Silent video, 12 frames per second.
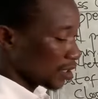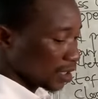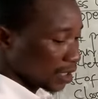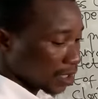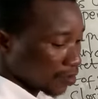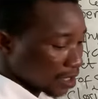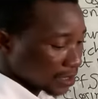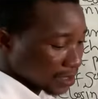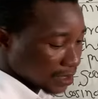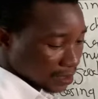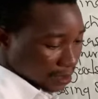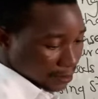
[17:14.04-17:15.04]
in the
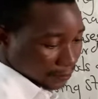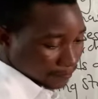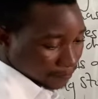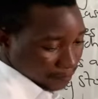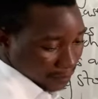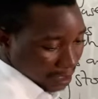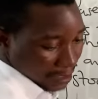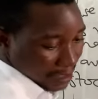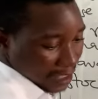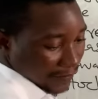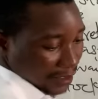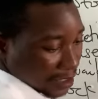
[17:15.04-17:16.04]
question is
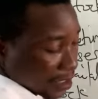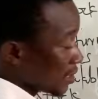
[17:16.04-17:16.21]
70,000.